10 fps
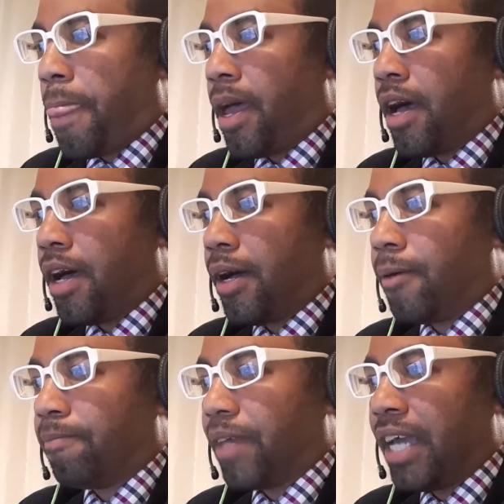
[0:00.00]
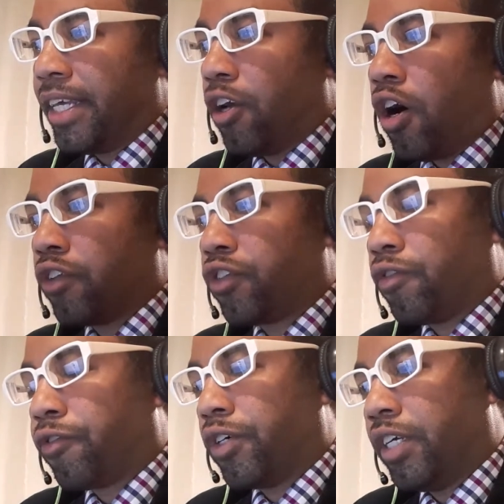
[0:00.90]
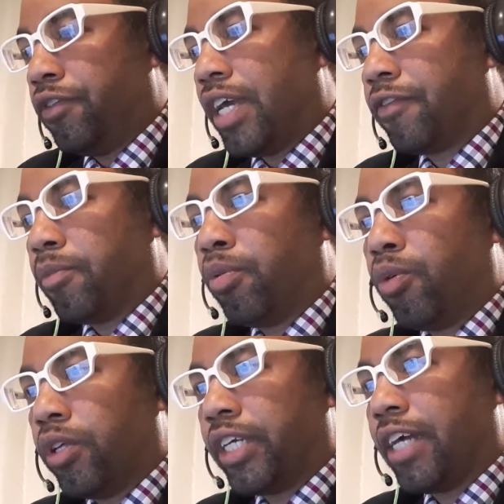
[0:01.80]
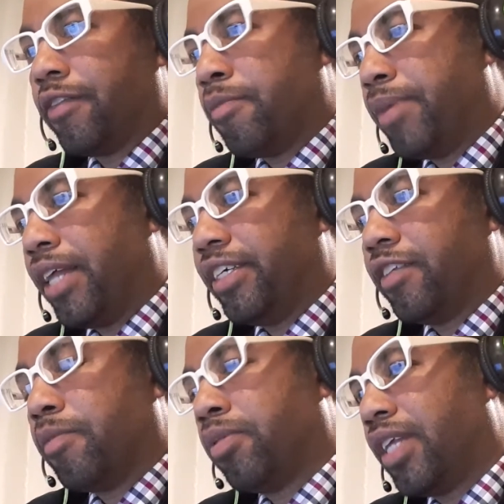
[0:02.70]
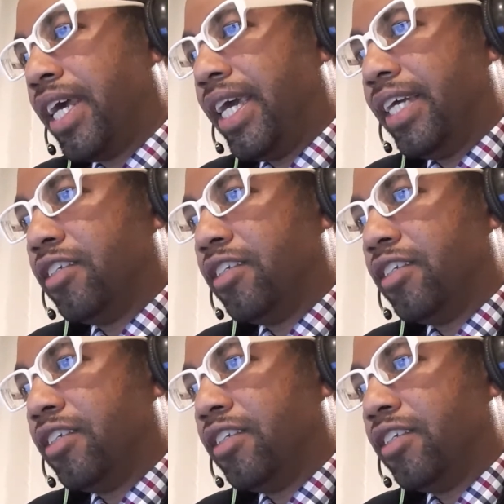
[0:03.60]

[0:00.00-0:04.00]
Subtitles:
And then also for if you have to pull it out of the belly of the plane,